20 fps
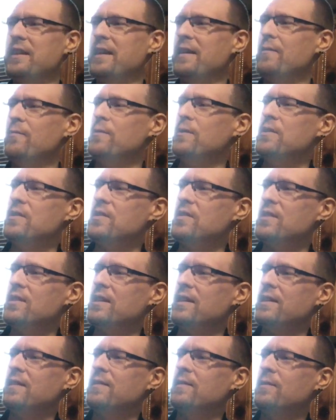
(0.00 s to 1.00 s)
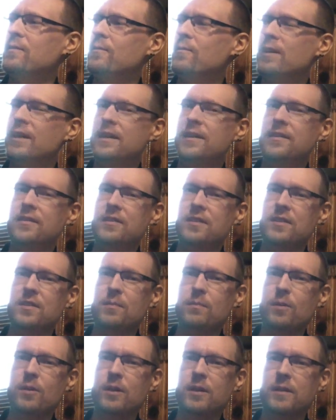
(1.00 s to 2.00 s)
that was writing
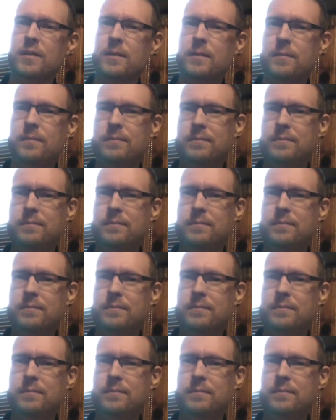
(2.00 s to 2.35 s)
this book.